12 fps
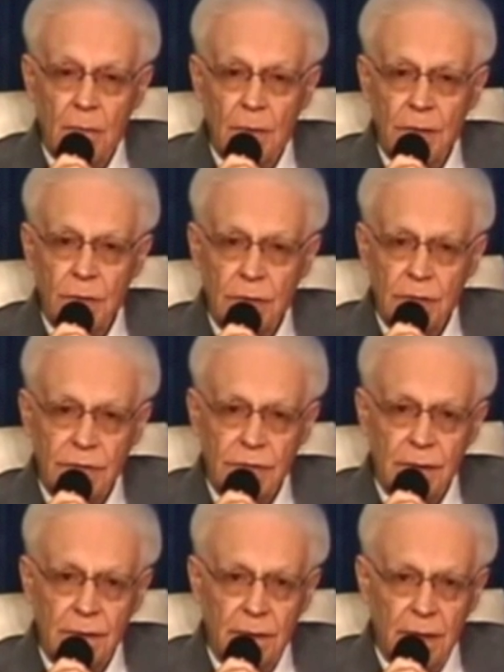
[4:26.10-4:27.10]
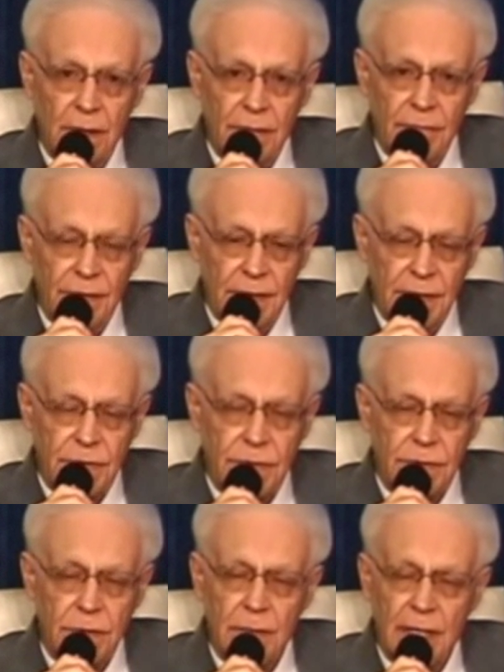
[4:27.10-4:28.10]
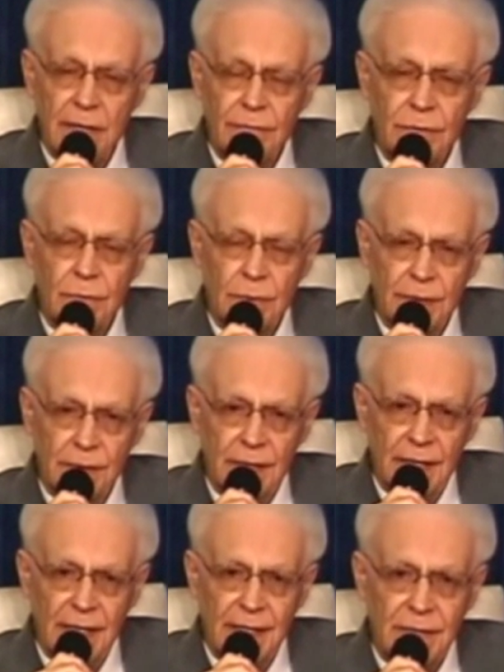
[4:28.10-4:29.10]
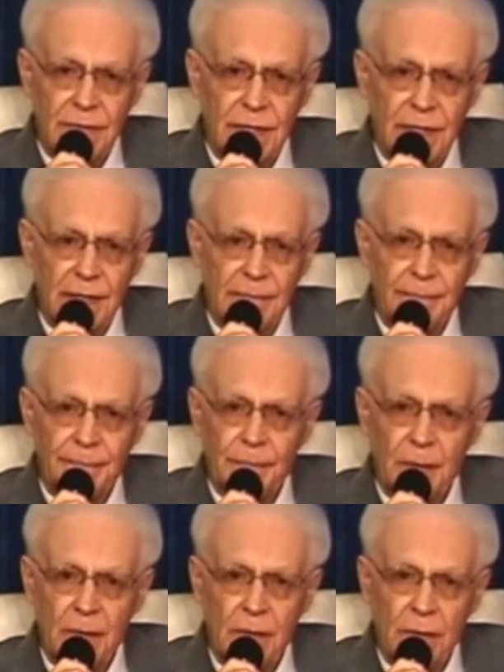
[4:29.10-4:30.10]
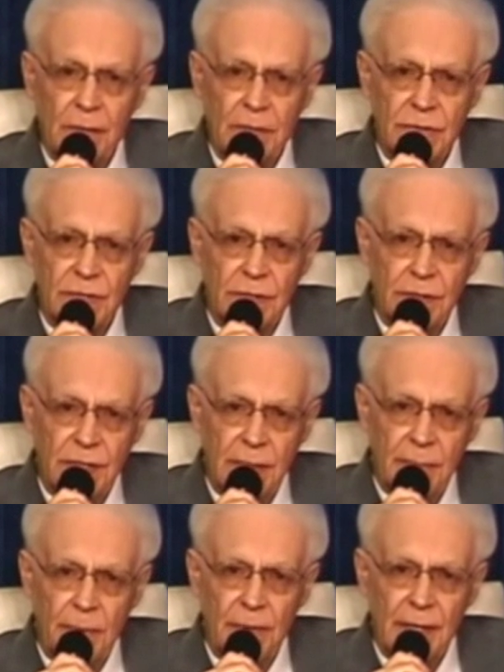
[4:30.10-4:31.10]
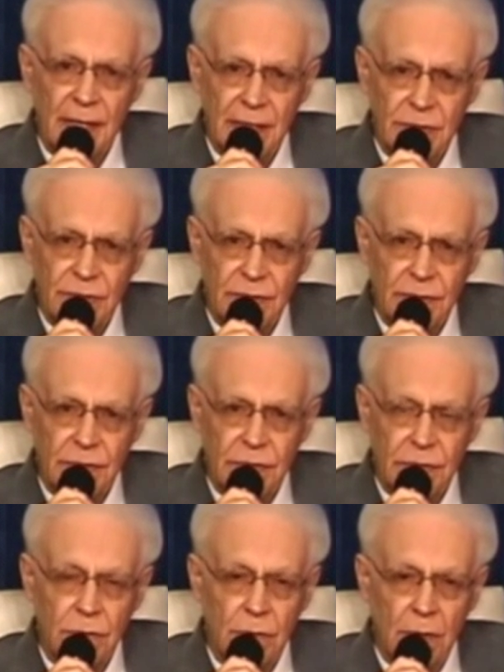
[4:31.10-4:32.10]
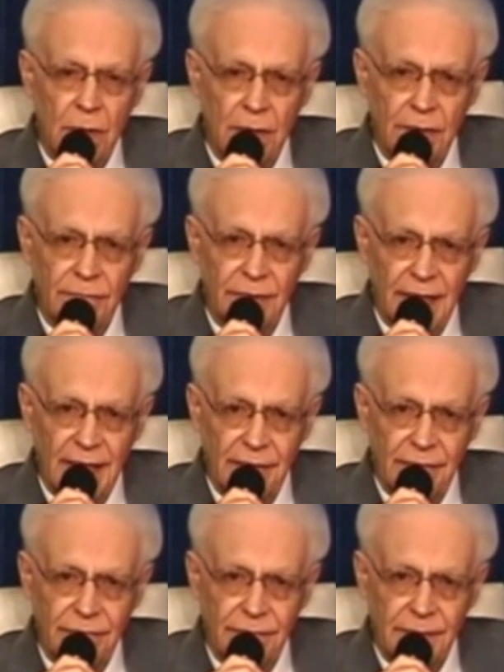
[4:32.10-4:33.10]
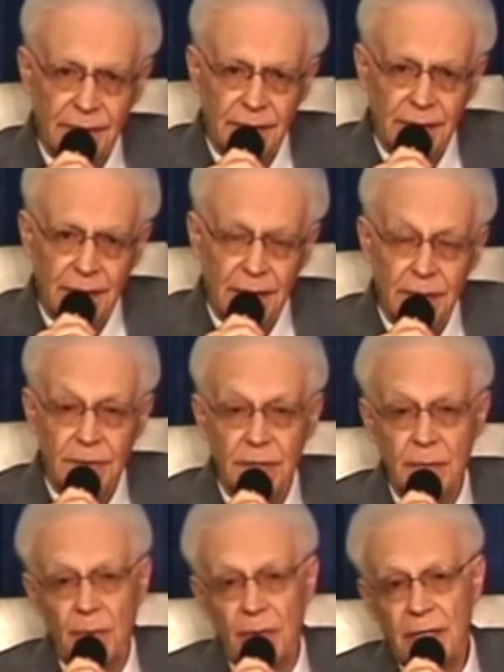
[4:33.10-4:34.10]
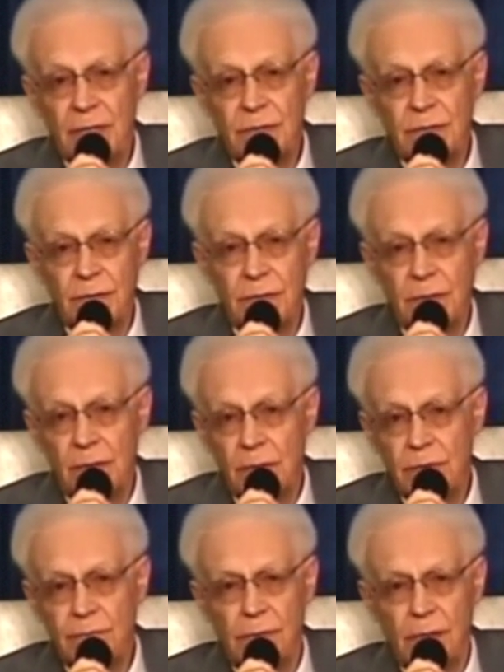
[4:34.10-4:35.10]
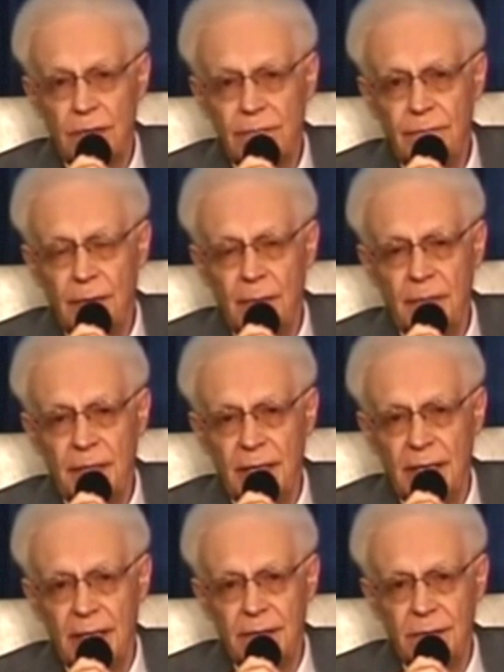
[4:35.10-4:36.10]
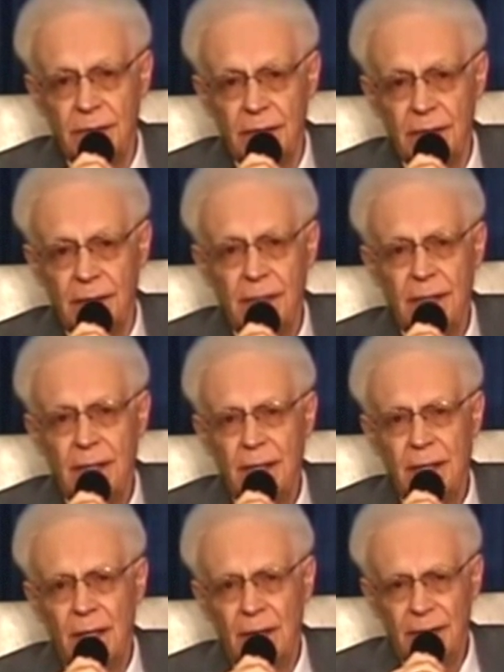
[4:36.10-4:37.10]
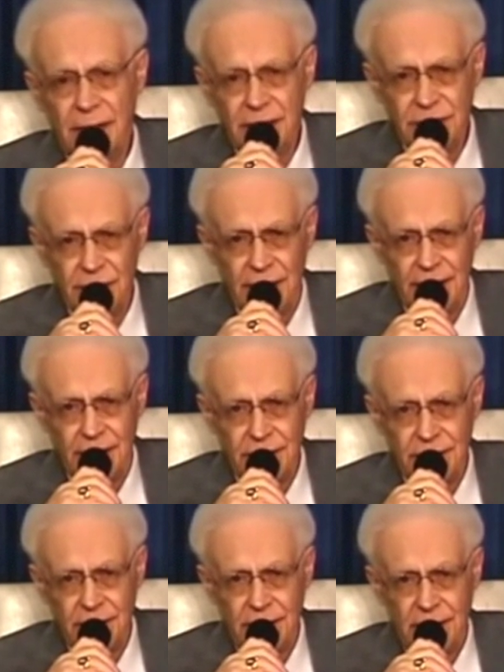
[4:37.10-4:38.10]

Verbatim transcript: When you consider all of this, you have to realize that there is a deeper essence to all of life, a deeper essence that goes far, far beyond our, our intellect.